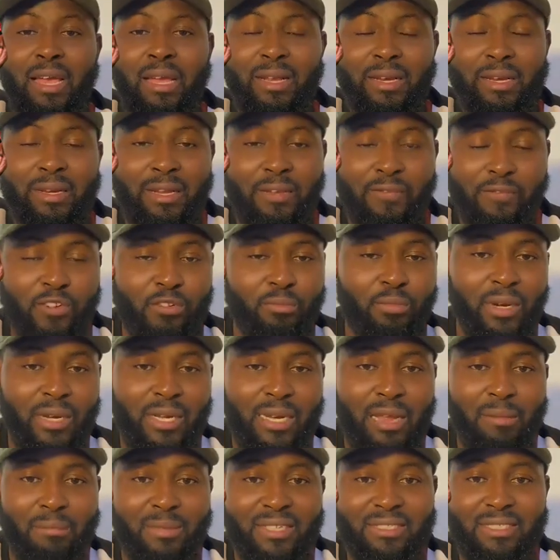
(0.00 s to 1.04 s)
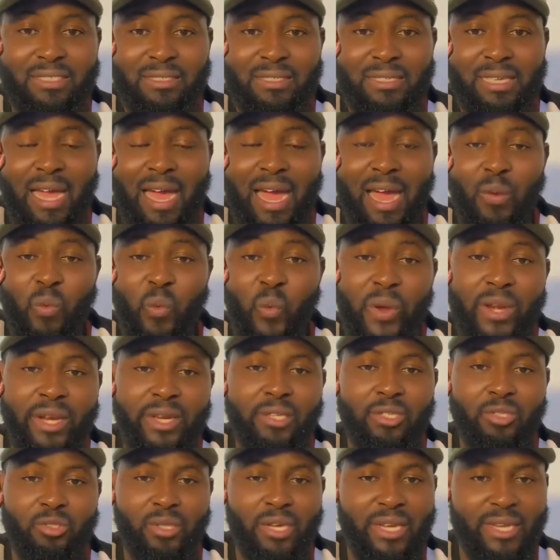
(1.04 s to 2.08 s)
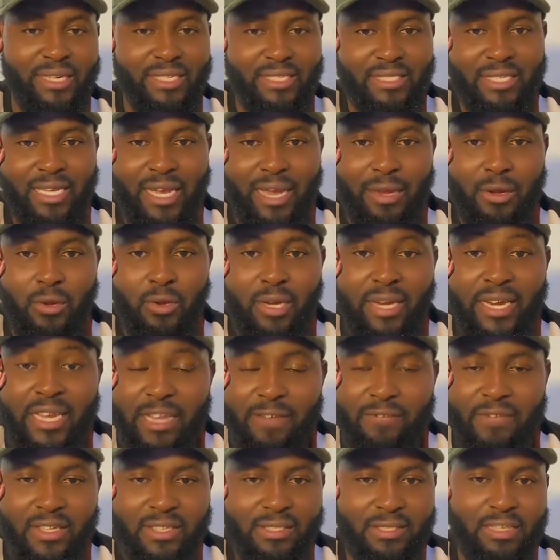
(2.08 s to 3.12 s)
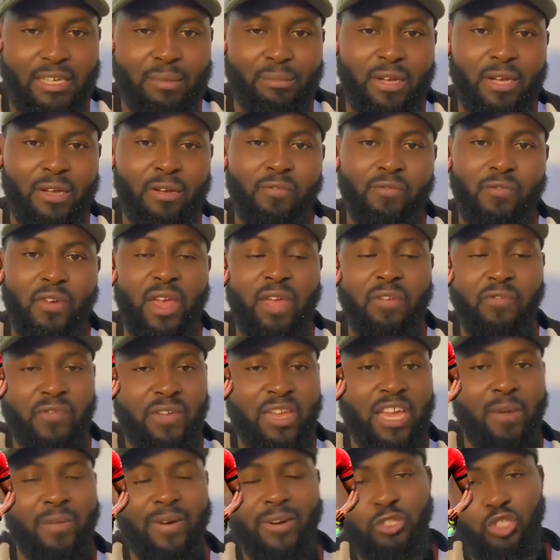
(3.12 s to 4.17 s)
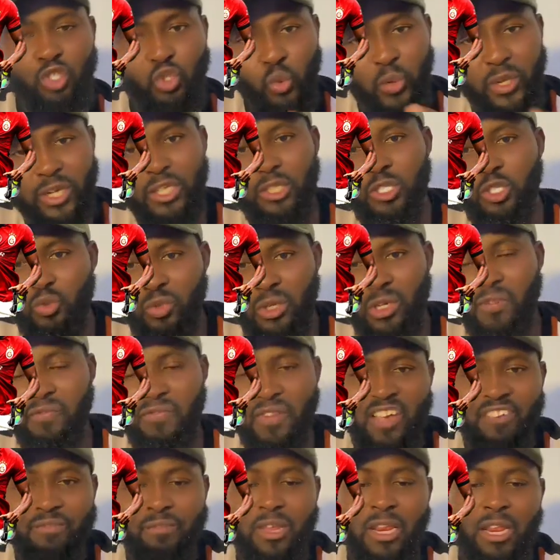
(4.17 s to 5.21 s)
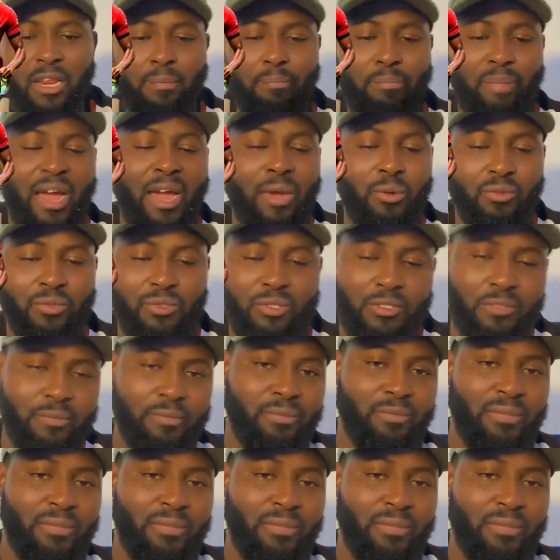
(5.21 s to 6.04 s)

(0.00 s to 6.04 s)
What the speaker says: The football club Man City are willing to let this guy leave this summer for a fee around 20 to 25 million pounds.